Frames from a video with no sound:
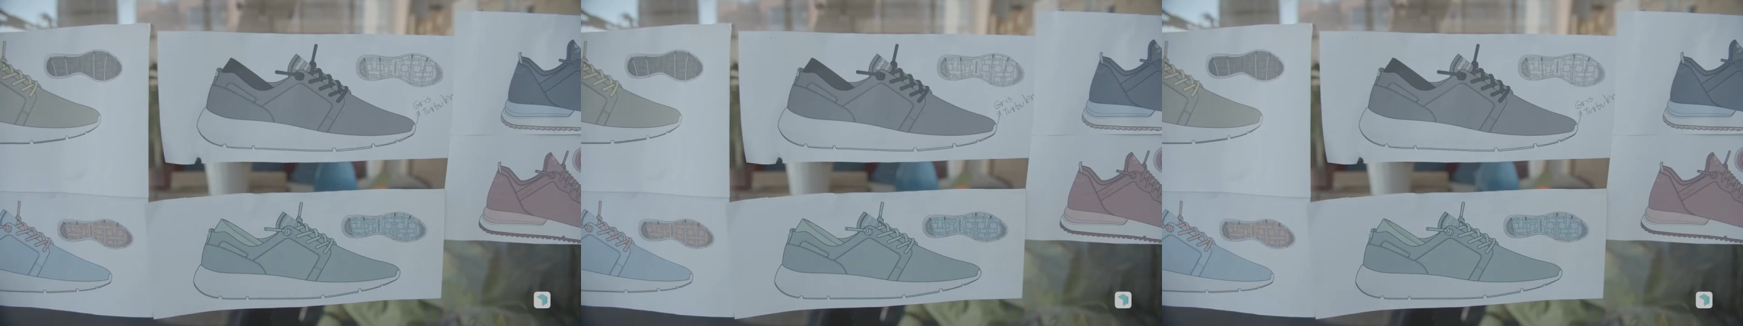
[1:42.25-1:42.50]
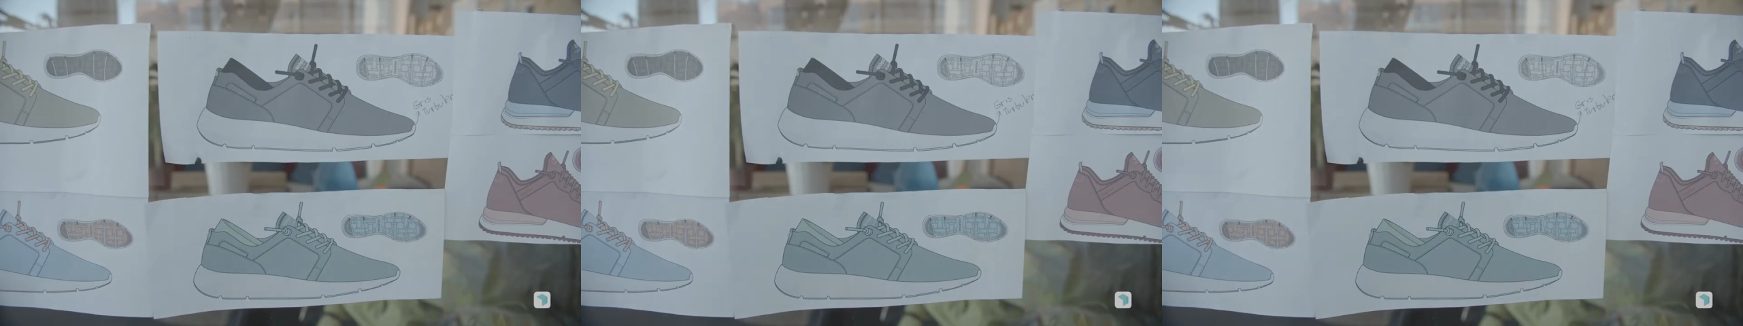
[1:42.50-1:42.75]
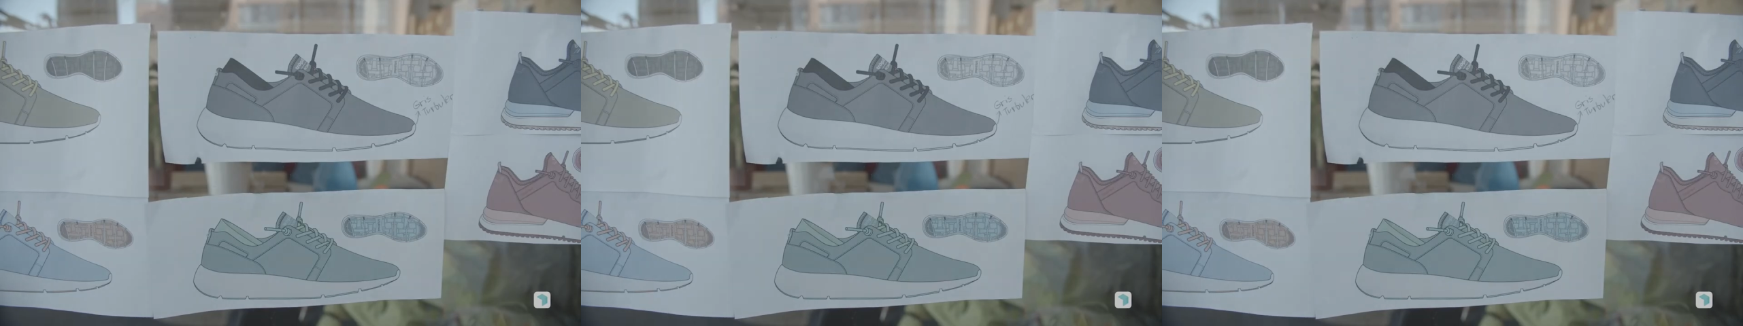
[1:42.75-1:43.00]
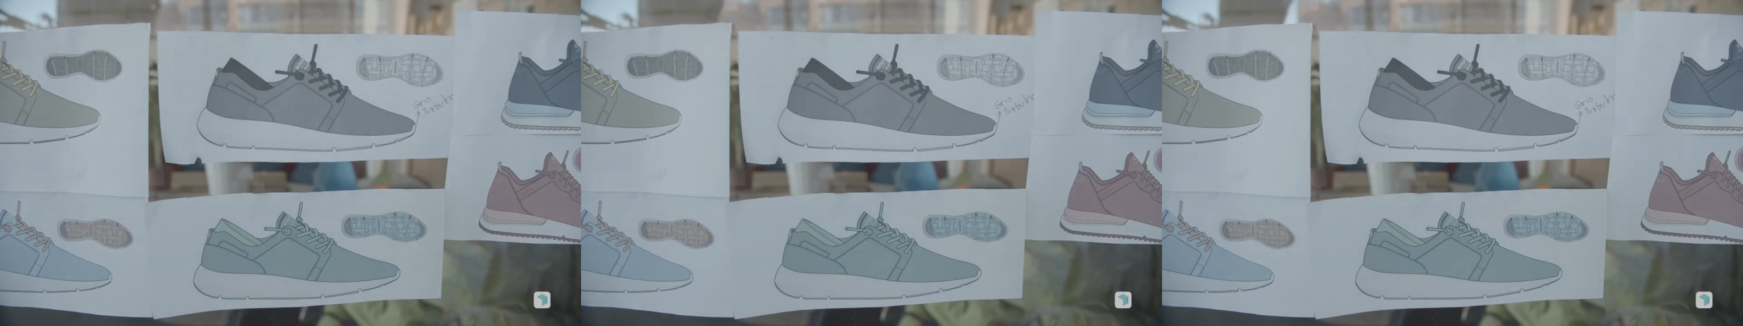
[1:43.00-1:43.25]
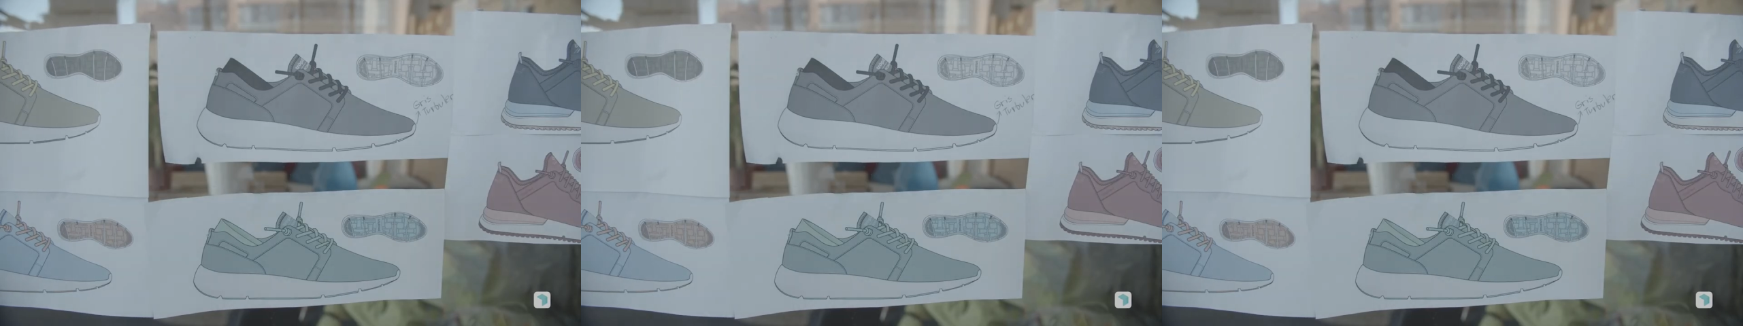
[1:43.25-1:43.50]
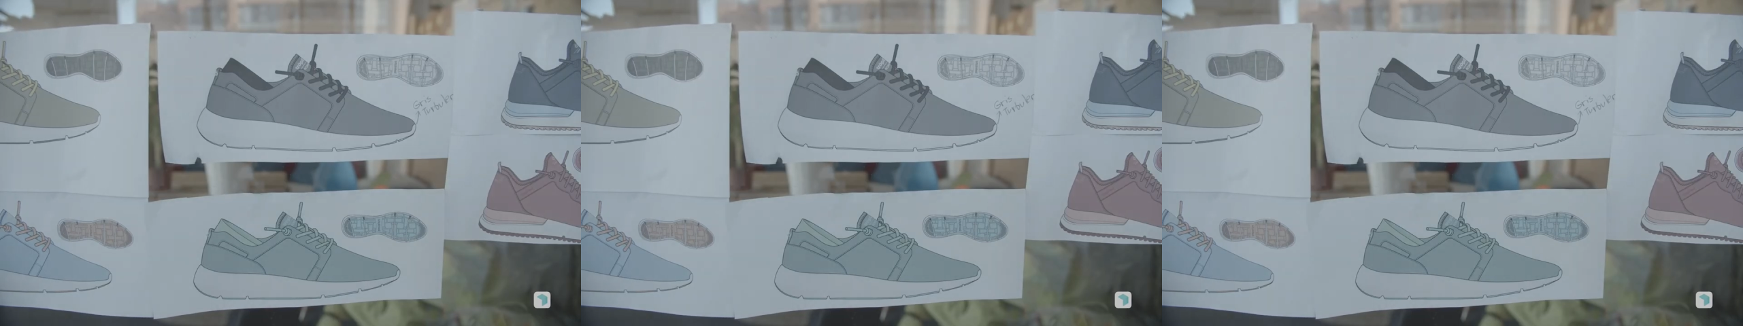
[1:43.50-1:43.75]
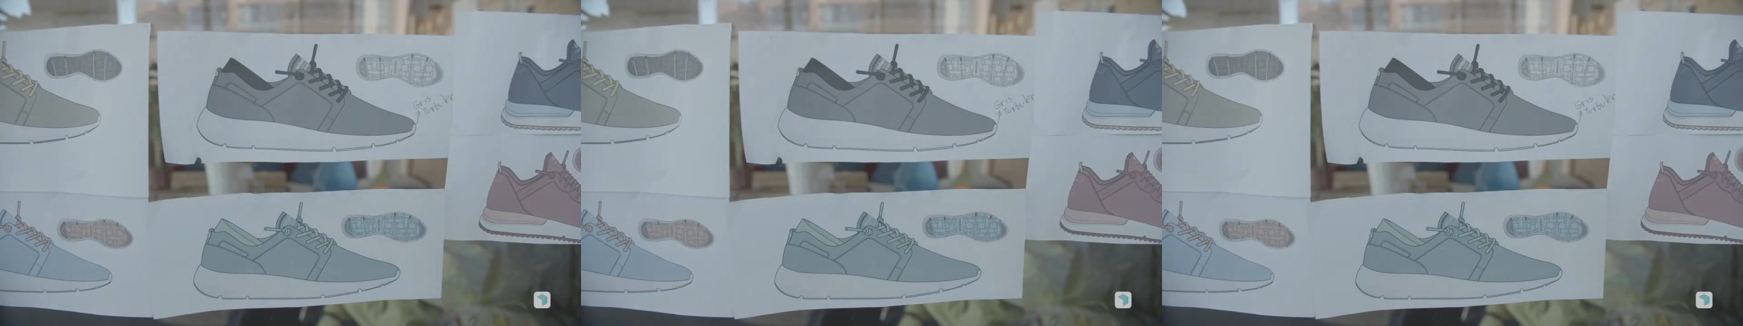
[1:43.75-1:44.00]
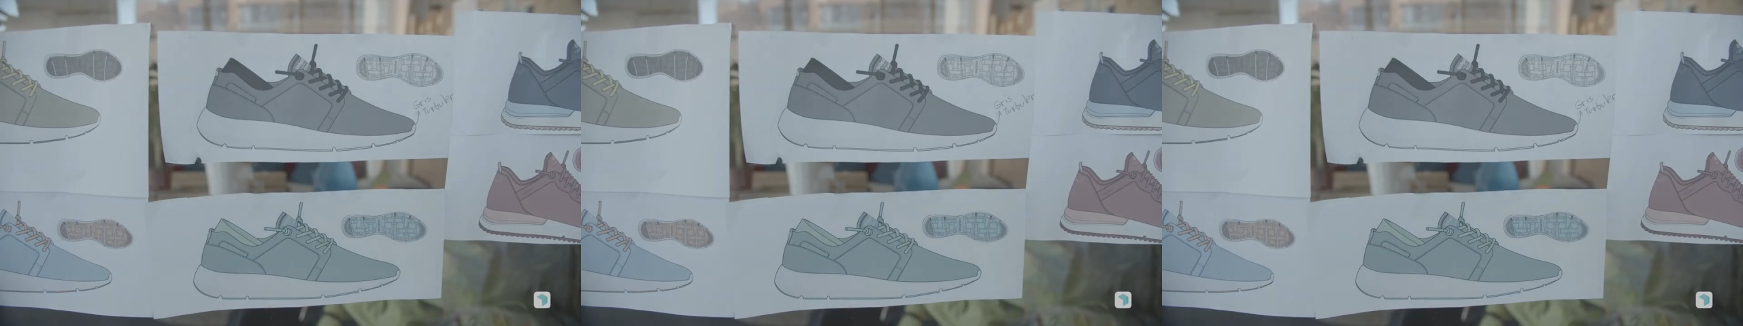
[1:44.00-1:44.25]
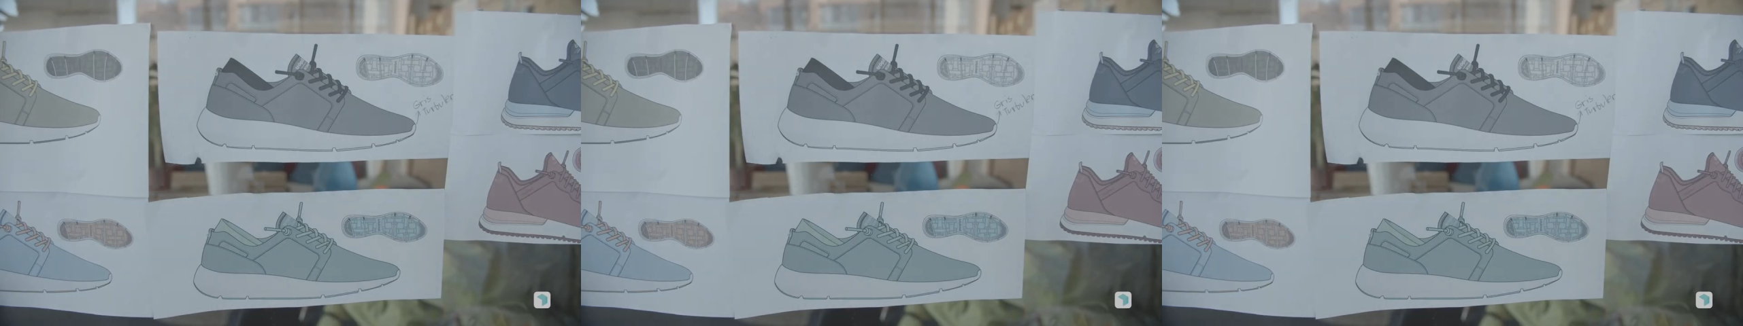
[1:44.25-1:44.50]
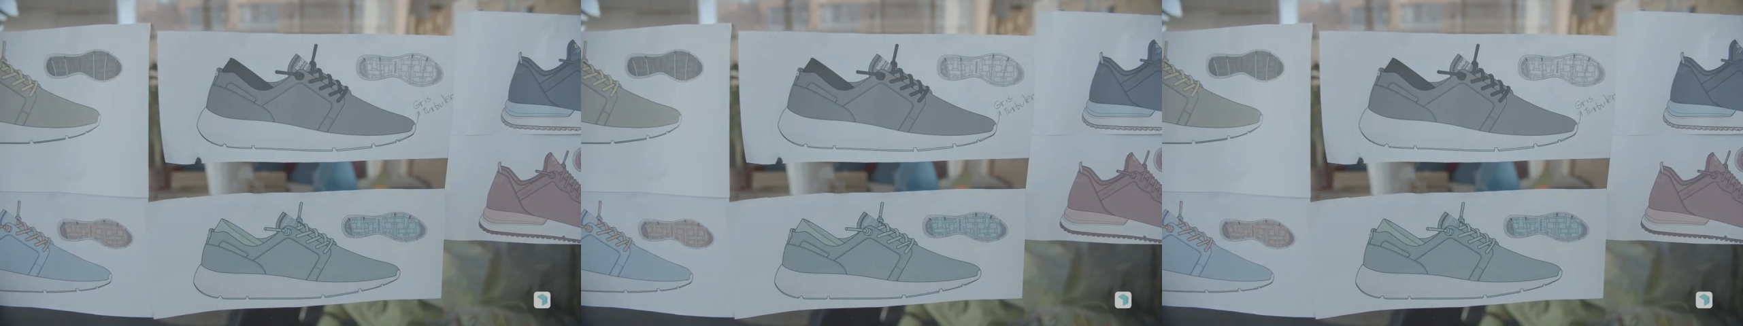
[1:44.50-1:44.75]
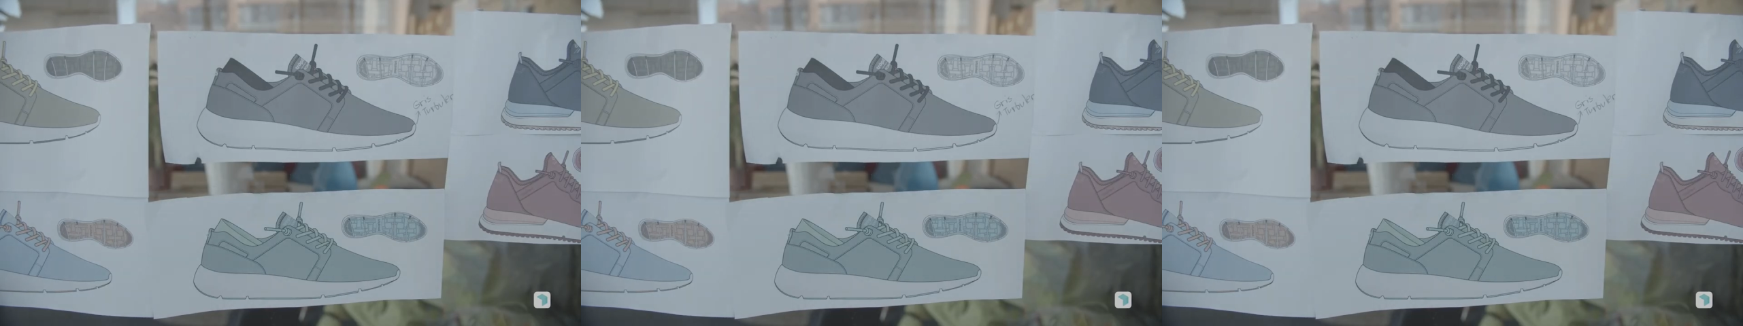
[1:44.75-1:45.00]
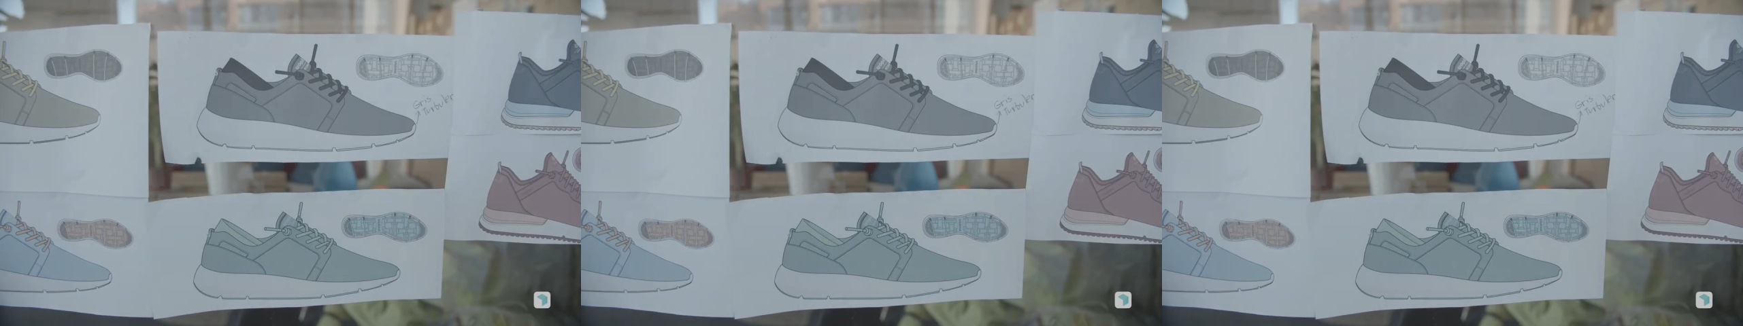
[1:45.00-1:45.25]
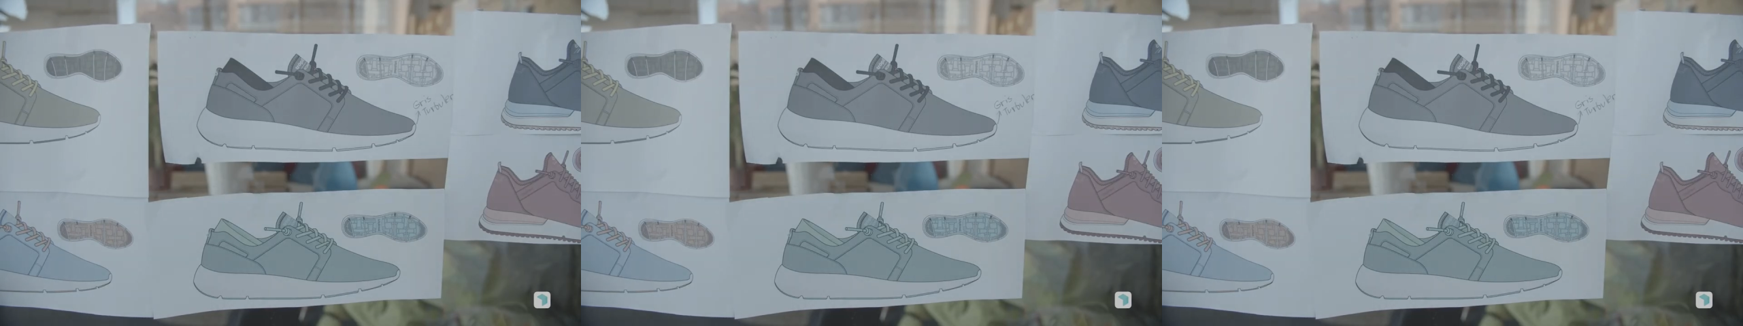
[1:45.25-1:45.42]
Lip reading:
[unreadable: no face in view]